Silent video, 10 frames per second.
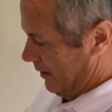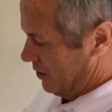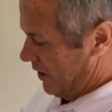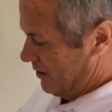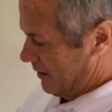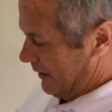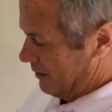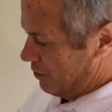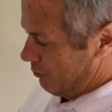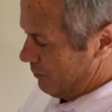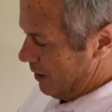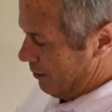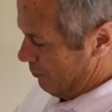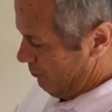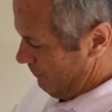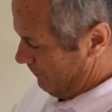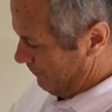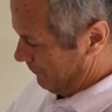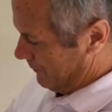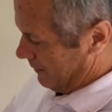Just to let you know,
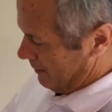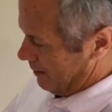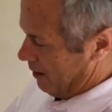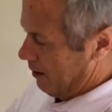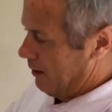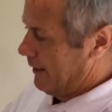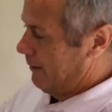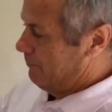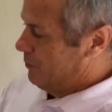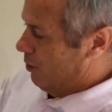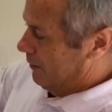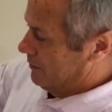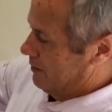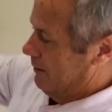I am not